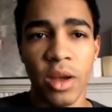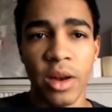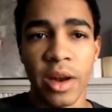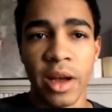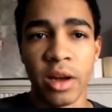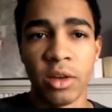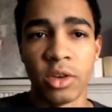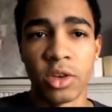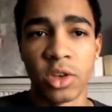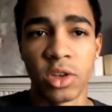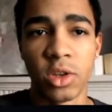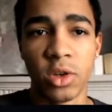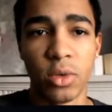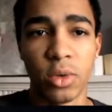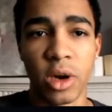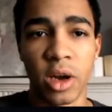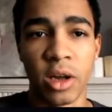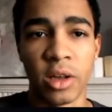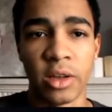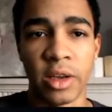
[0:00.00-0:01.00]
And now just
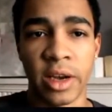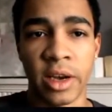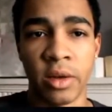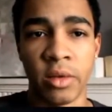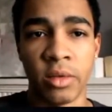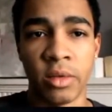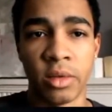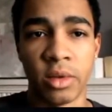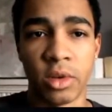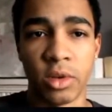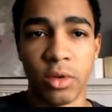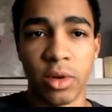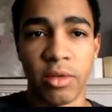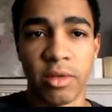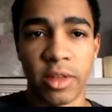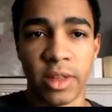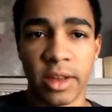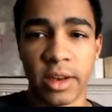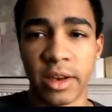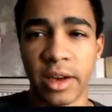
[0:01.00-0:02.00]
glue it all down, glue
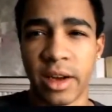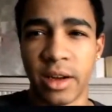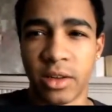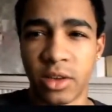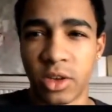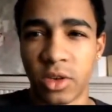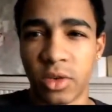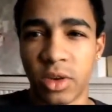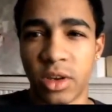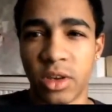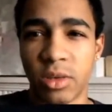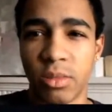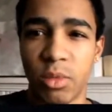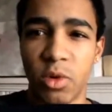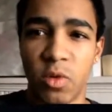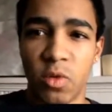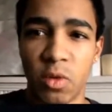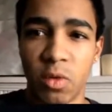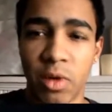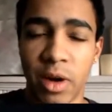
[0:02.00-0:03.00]
everything down so it doesn't
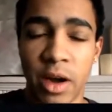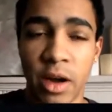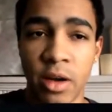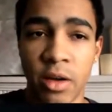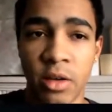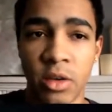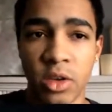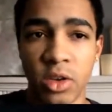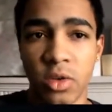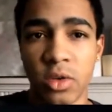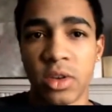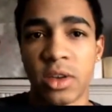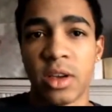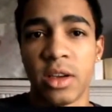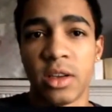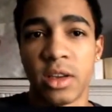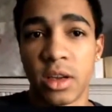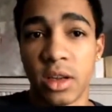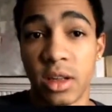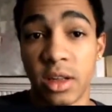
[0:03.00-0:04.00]
move around, so it's
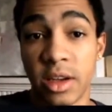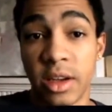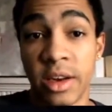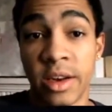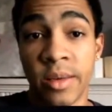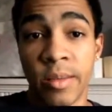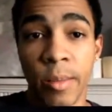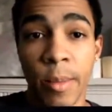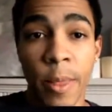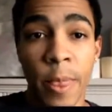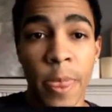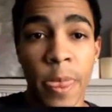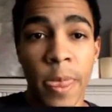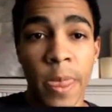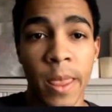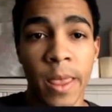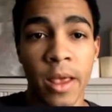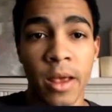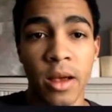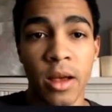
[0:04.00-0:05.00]
nice and clean.
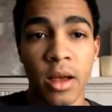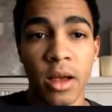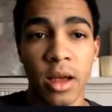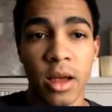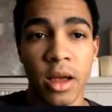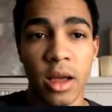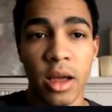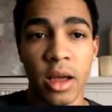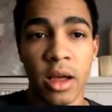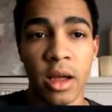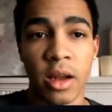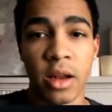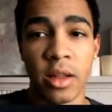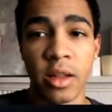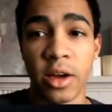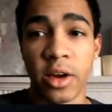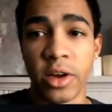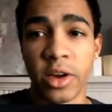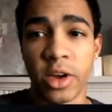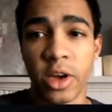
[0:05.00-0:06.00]

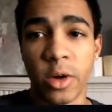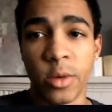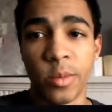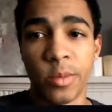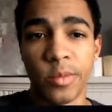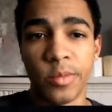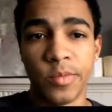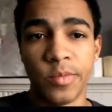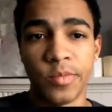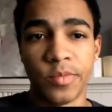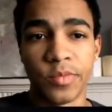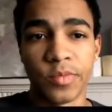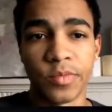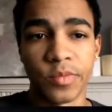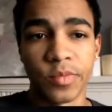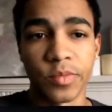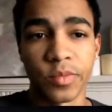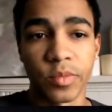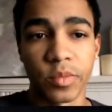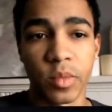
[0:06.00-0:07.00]
And there you go.
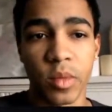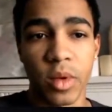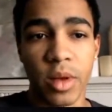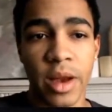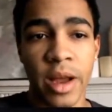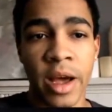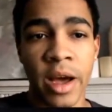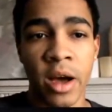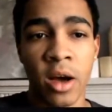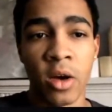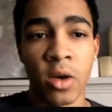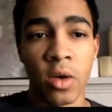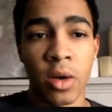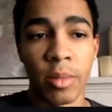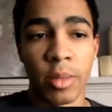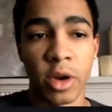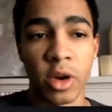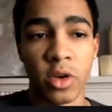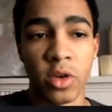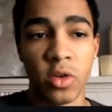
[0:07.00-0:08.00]
Now
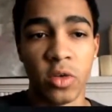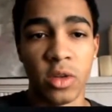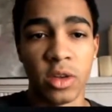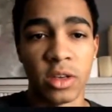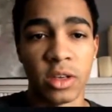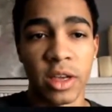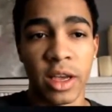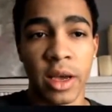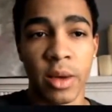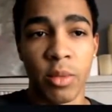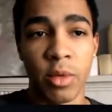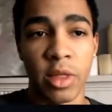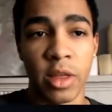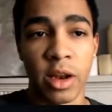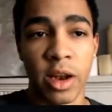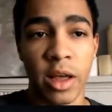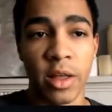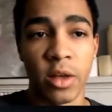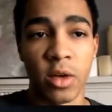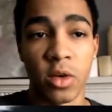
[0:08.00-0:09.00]
I'm going to do the same with
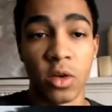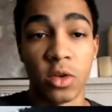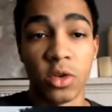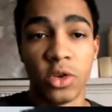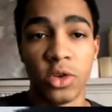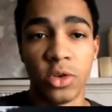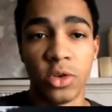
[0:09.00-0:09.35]
another